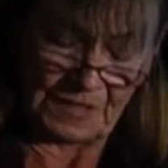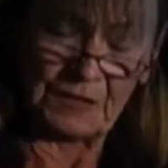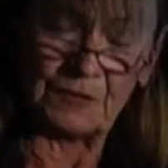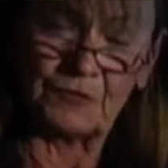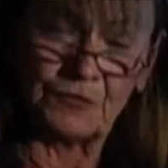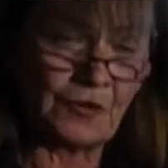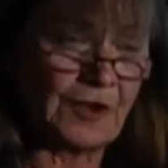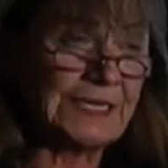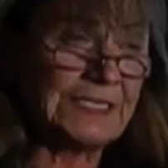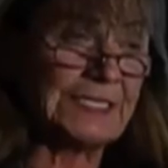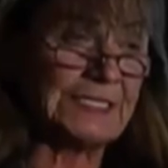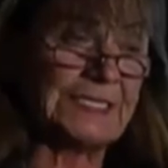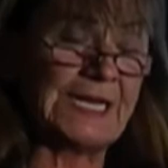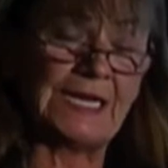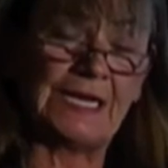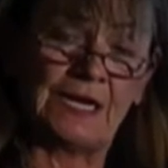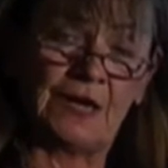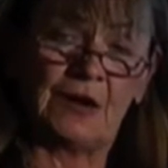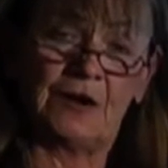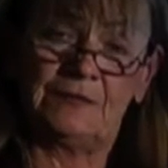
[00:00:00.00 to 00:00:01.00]
trying to
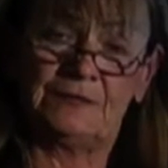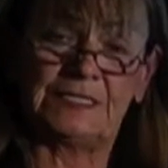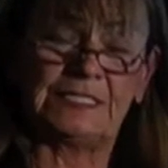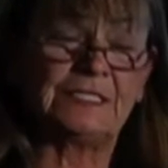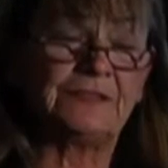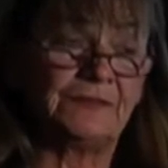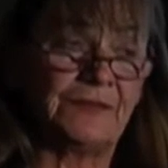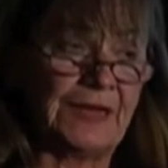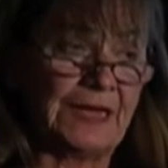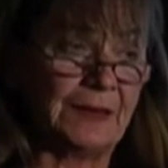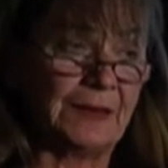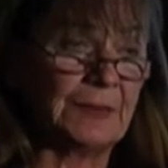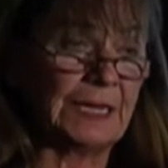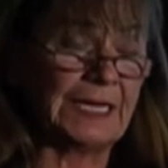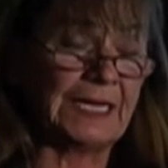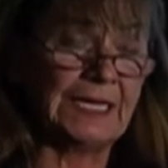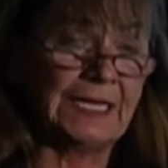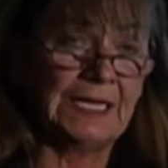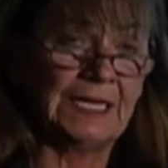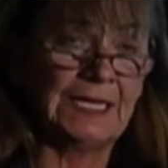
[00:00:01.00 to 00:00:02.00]
take care of his
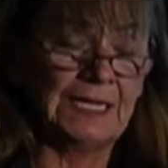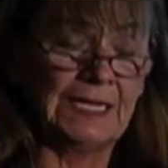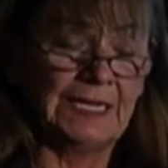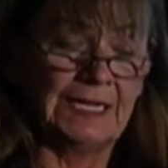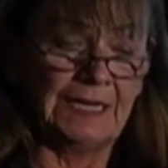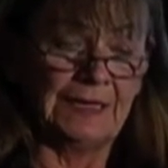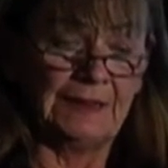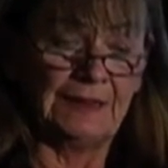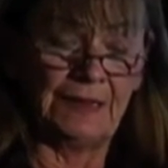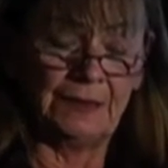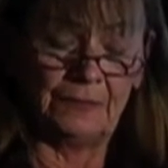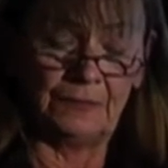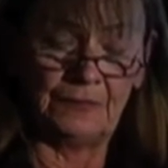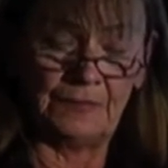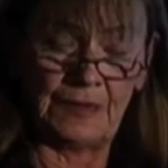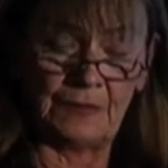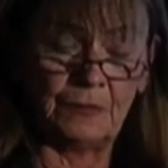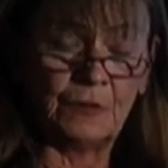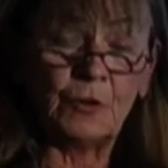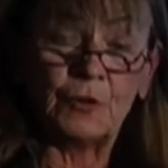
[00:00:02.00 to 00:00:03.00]
family.
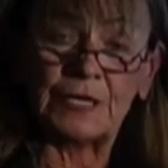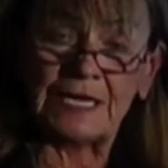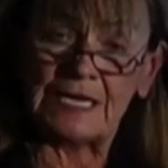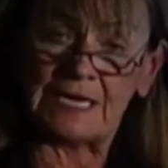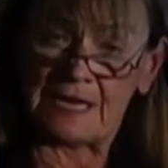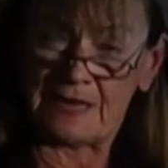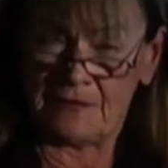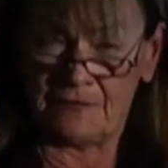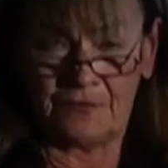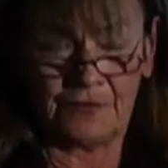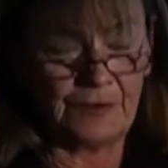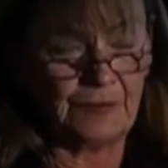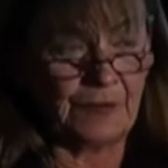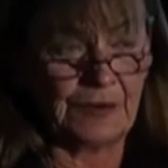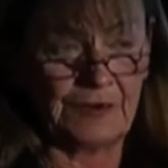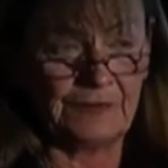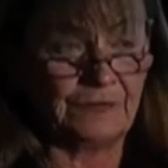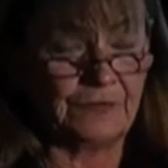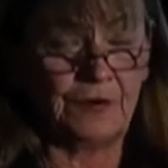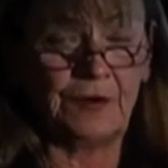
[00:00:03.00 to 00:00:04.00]
They were looking
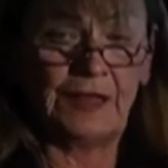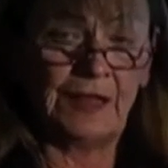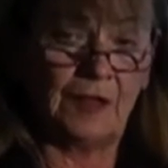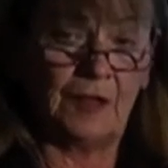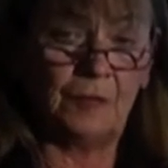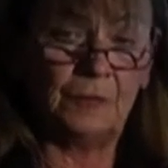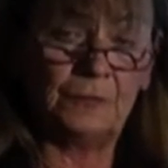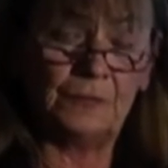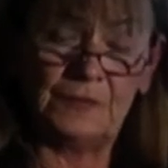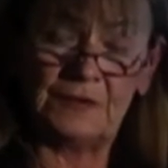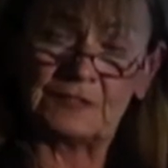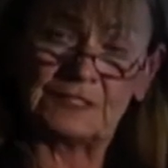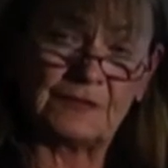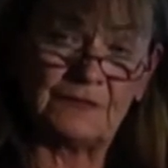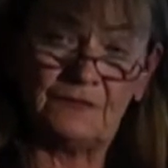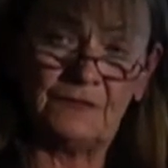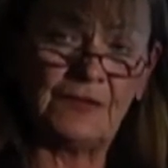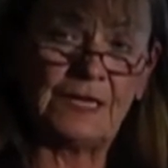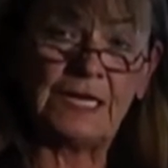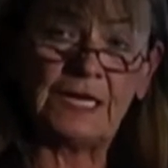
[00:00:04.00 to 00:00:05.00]
everywhere for help. There's
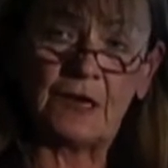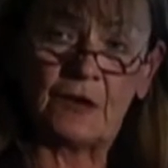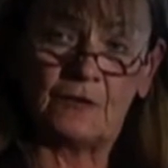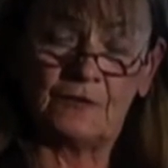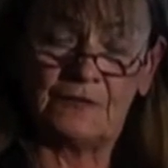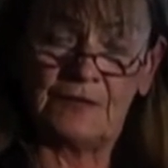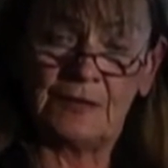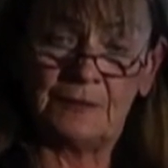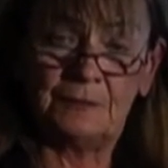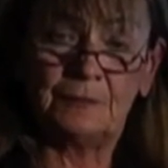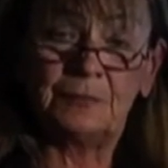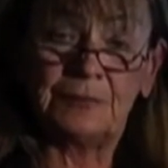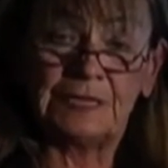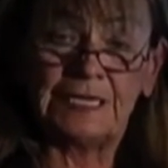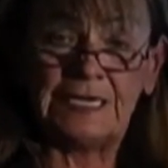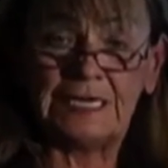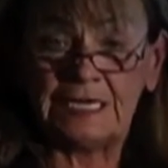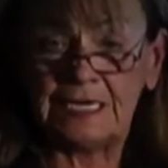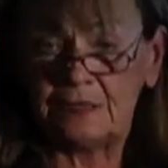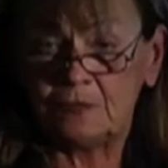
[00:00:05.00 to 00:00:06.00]
a video of him
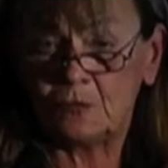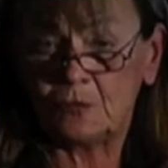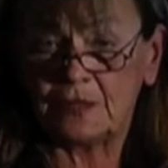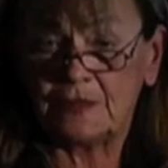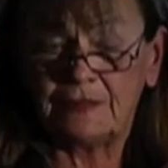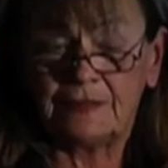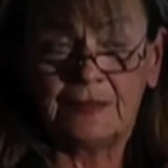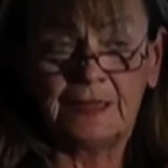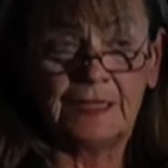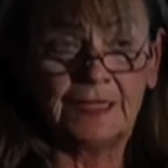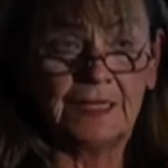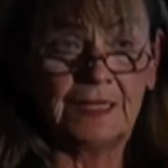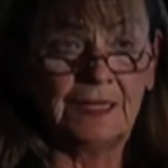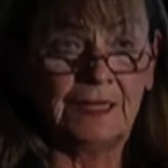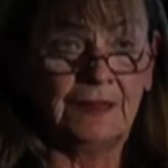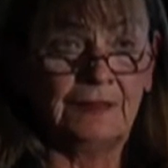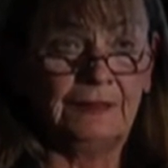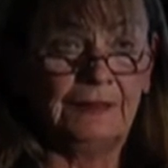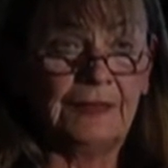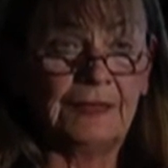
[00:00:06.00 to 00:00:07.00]
pleading with
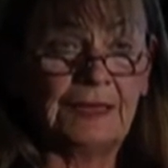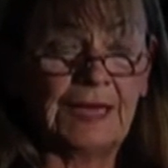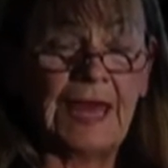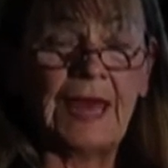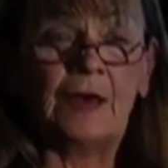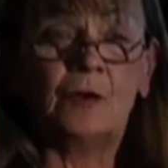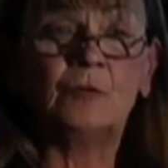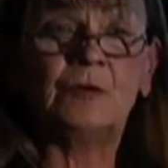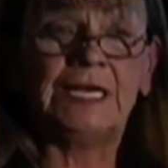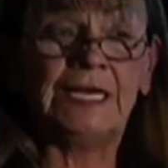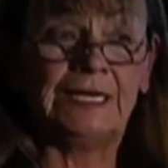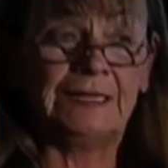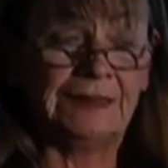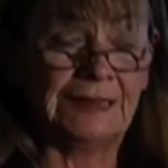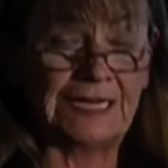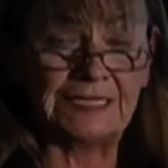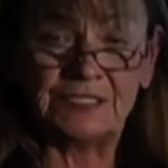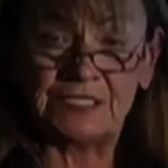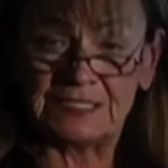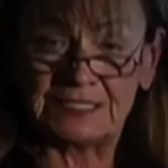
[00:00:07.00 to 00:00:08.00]
the county
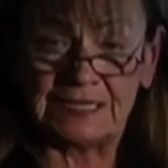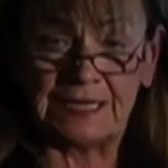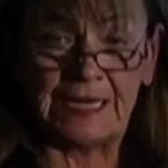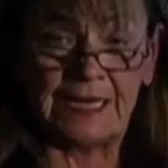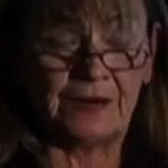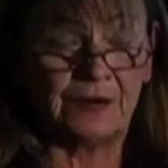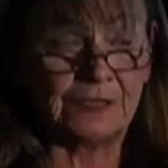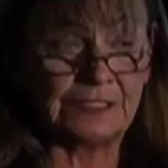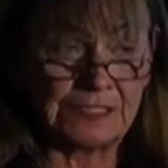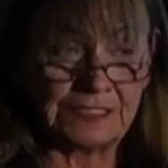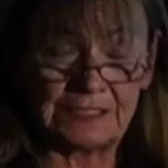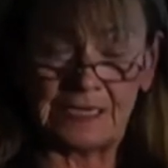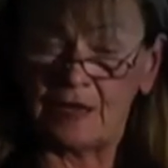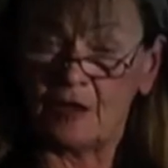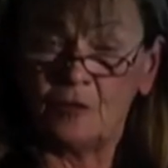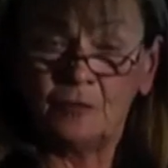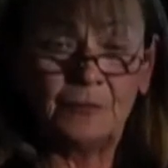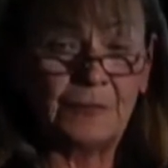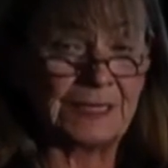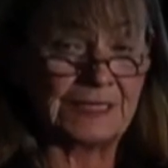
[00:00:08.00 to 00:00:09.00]
legislators,
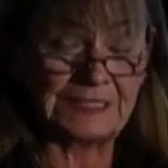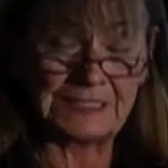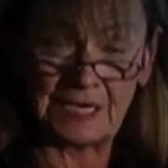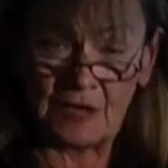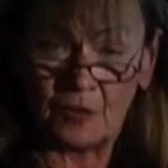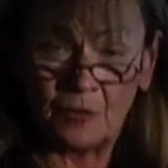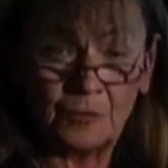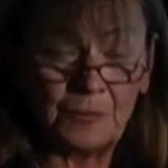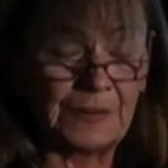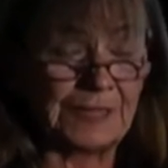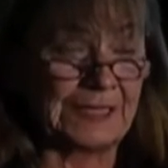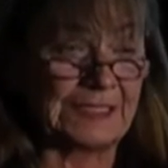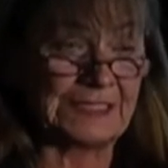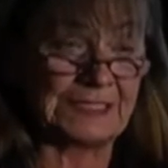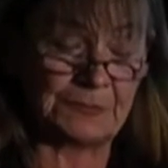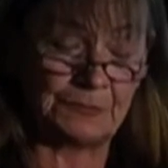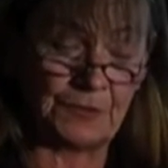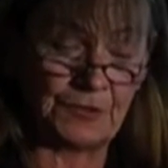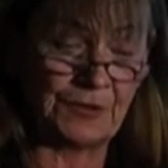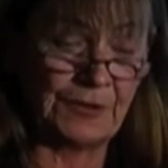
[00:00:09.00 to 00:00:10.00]
help
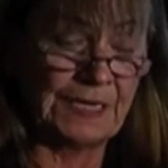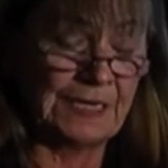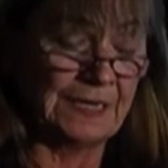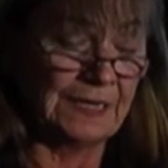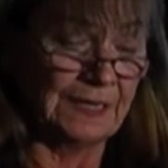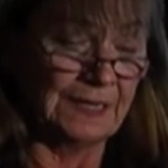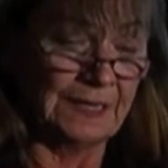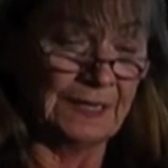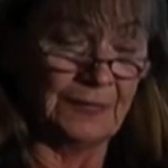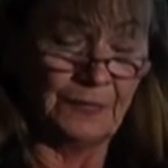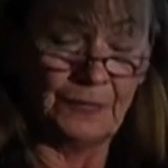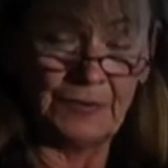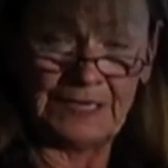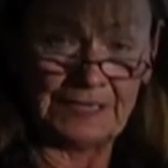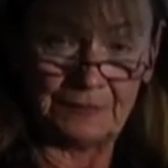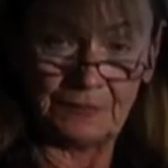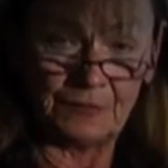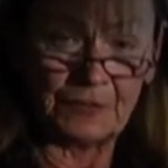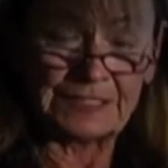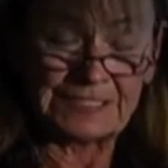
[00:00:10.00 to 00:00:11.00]
us,
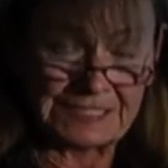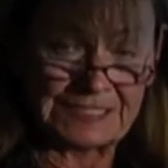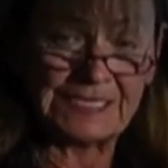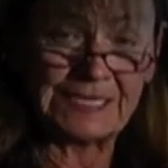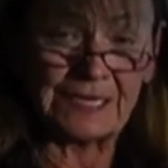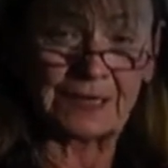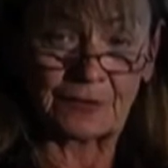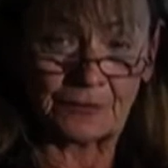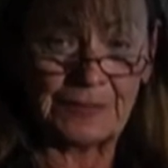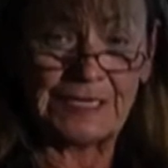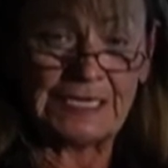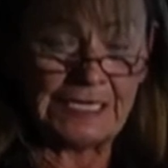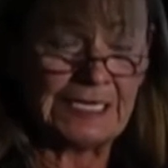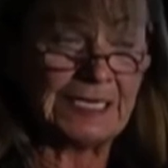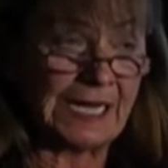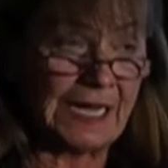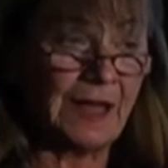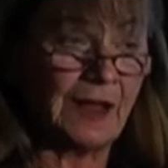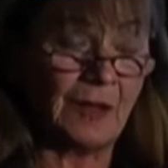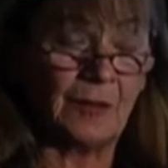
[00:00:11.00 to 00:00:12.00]
we're sick, we
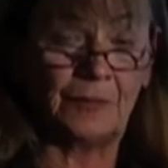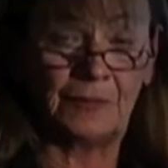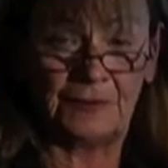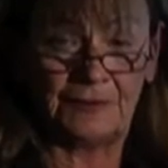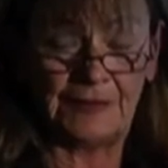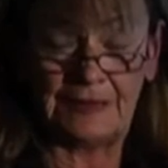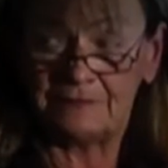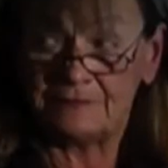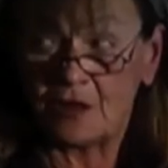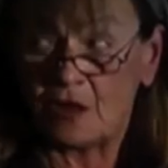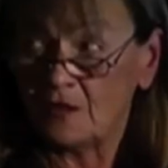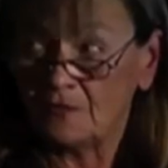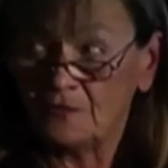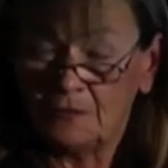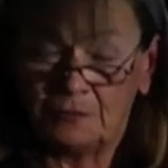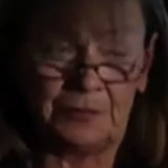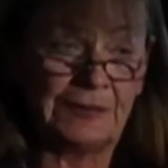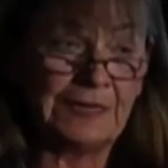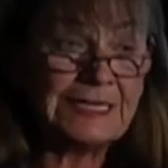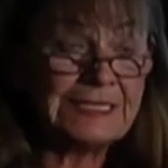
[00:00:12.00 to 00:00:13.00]
need help, and they've called
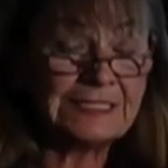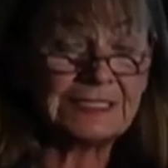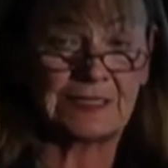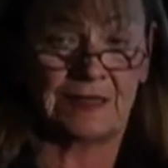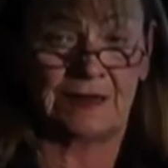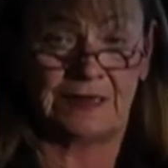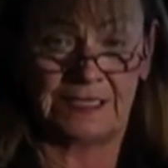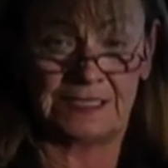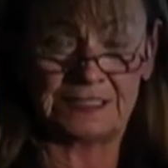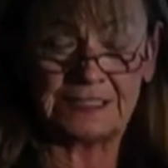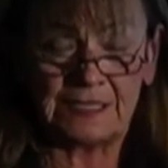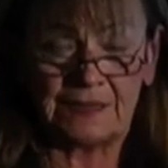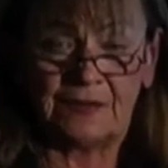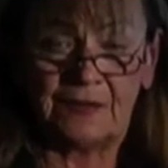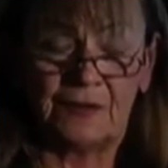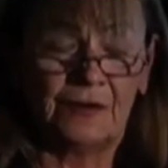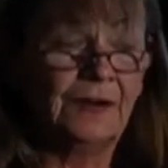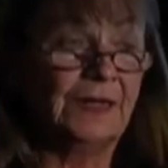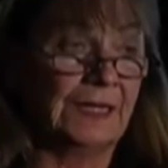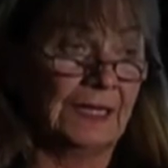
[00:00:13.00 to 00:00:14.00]
the police on us,
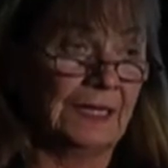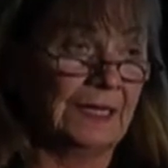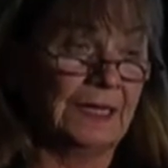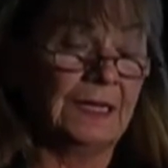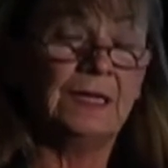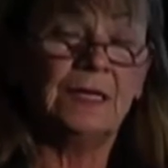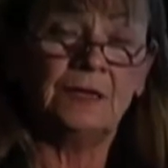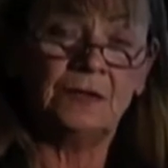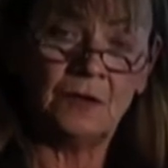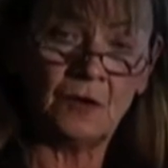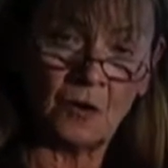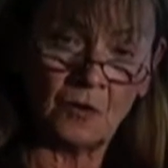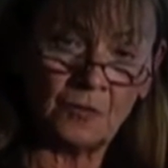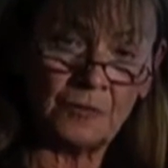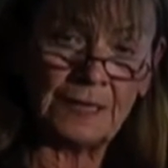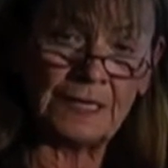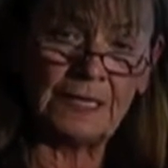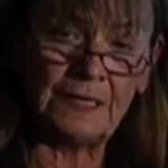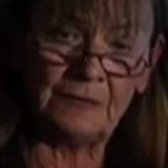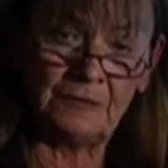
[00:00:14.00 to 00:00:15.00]
and
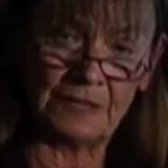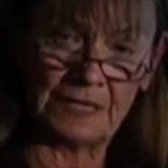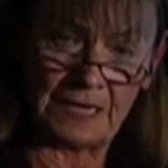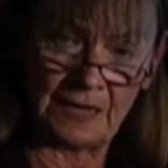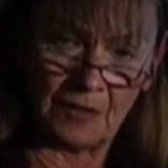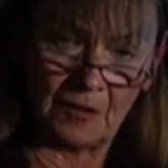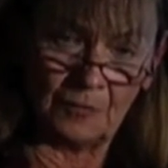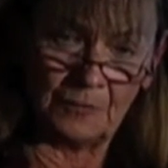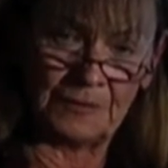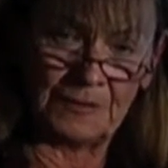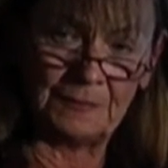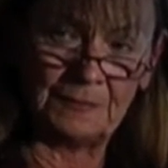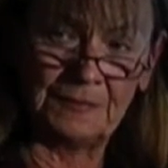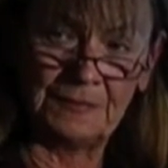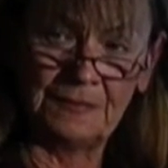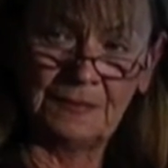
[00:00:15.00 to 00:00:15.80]
nobody would help him.